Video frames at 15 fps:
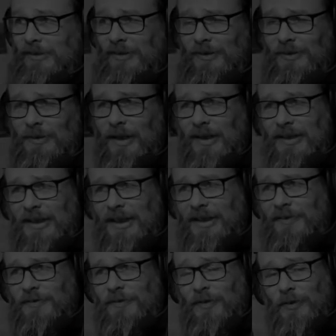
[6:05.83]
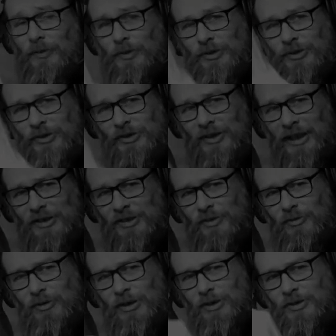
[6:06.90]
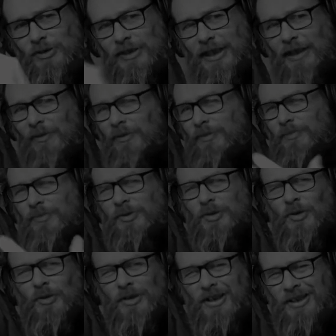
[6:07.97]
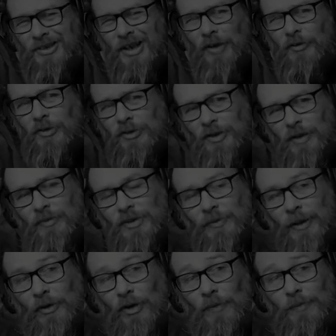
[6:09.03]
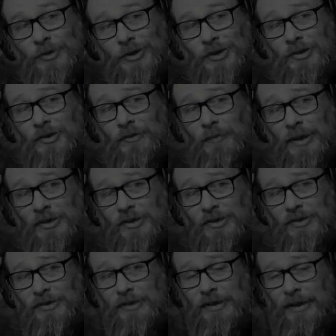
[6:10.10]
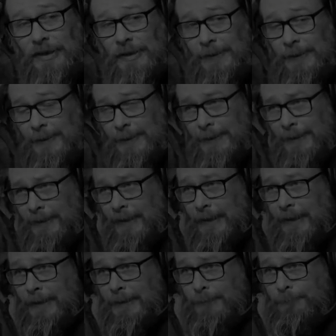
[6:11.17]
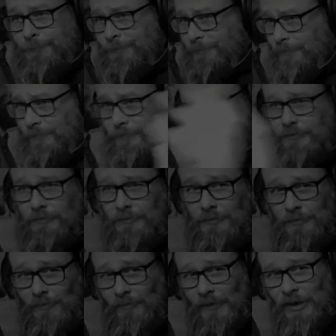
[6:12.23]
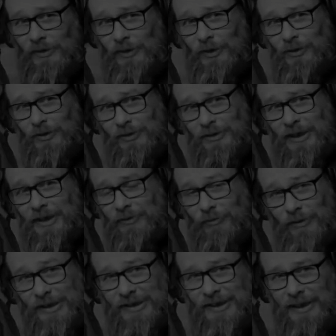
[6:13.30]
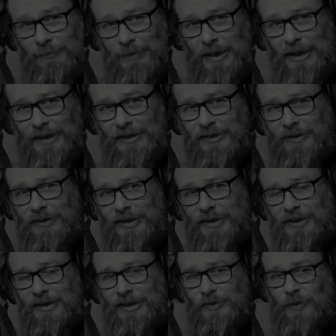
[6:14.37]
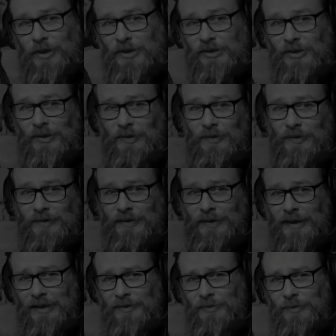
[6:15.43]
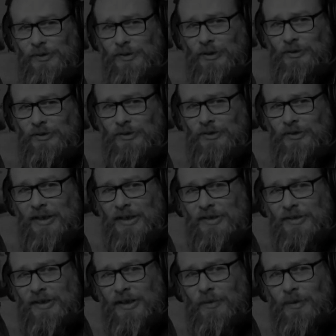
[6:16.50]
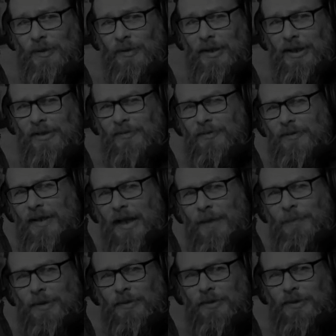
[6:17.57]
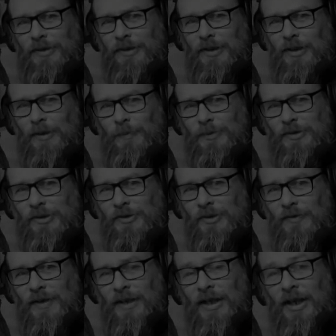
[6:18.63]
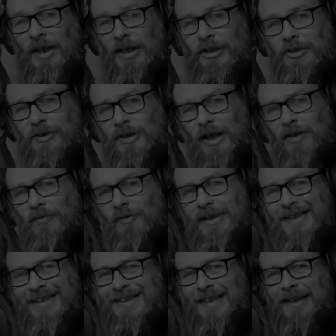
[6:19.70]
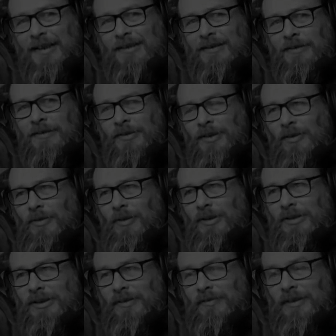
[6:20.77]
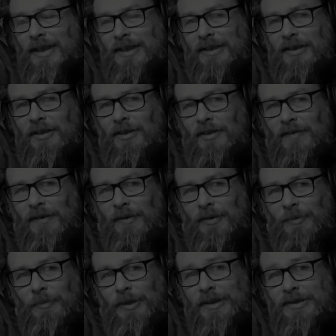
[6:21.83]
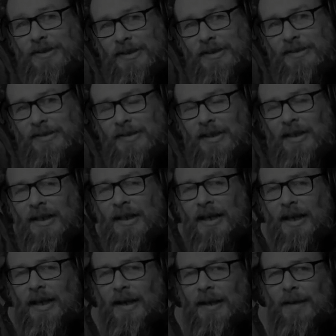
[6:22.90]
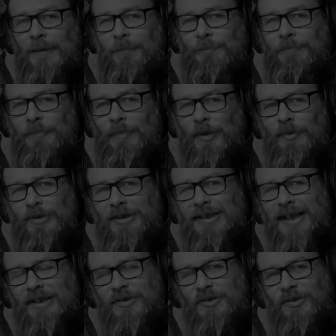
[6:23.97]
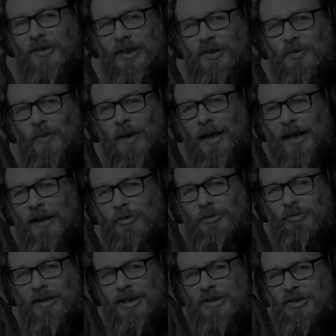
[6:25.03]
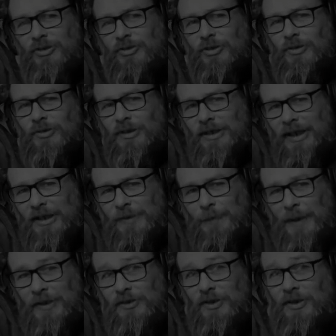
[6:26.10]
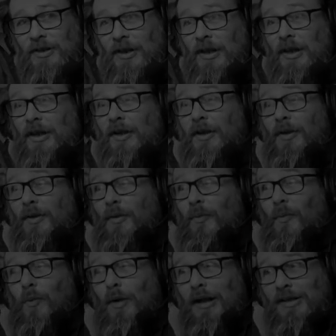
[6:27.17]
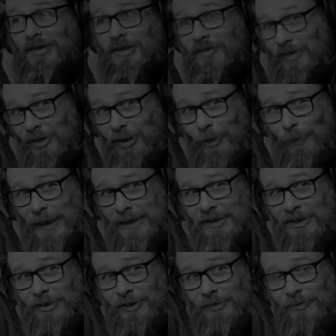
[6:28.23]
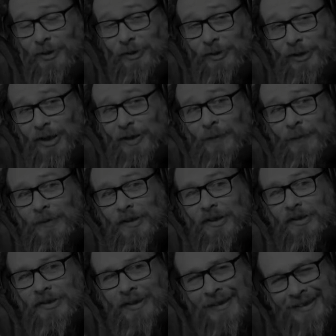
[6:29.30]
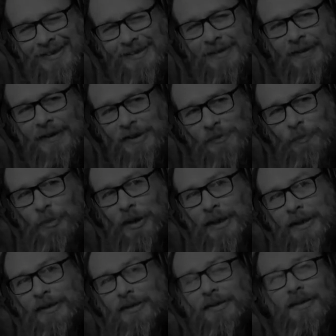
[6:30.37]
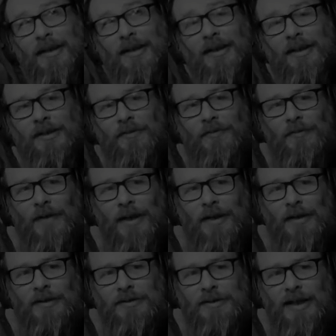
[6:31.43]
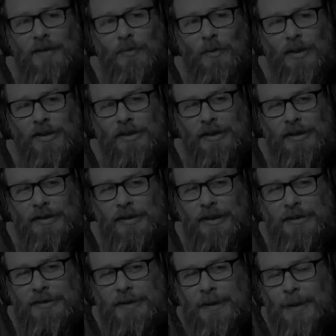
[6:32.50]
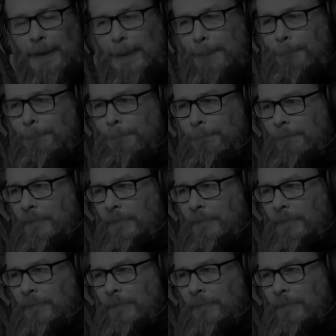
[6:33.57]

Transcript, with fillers: So I kind of was sketching loosely out, talking in general terms about composition of pictures and um, the whole kind of reason behind doing these, these works. So that was got to a stage now where I'm kind of happy with the composition of it. You can't really tell the quality of light and color that I'm going to put into this, um, but I wanted to get to a stage where I was ready to do the next picture whilst I've still got a painting on the, on the go because it's a nice break, that kind of uh, time away, that, that um,